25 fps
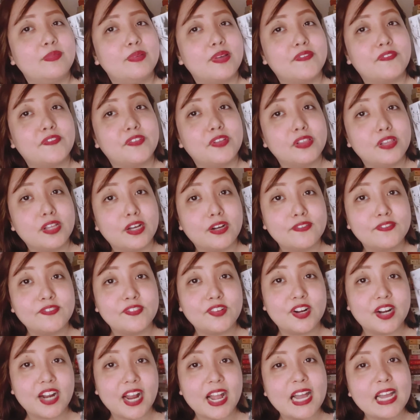if you love
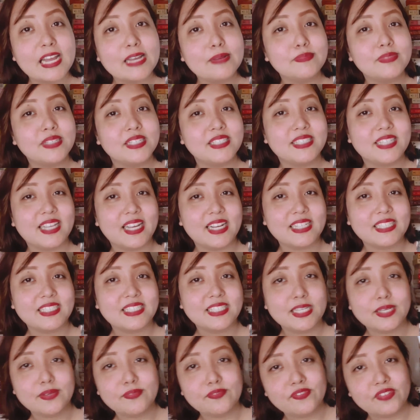crime,
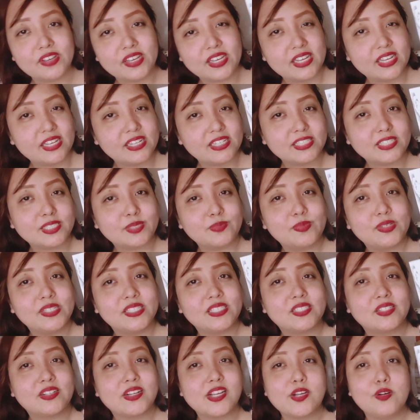detective-ish,
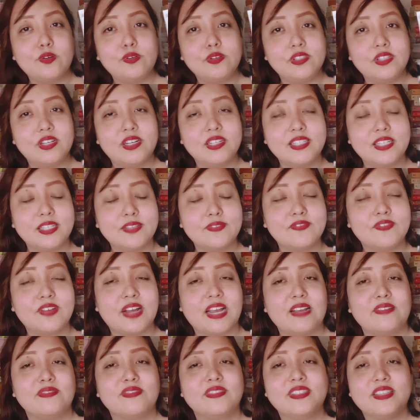mystery, whodunit
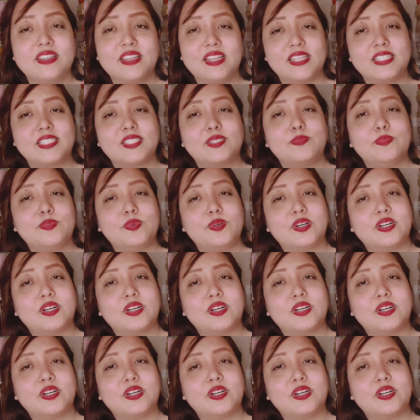vibes, this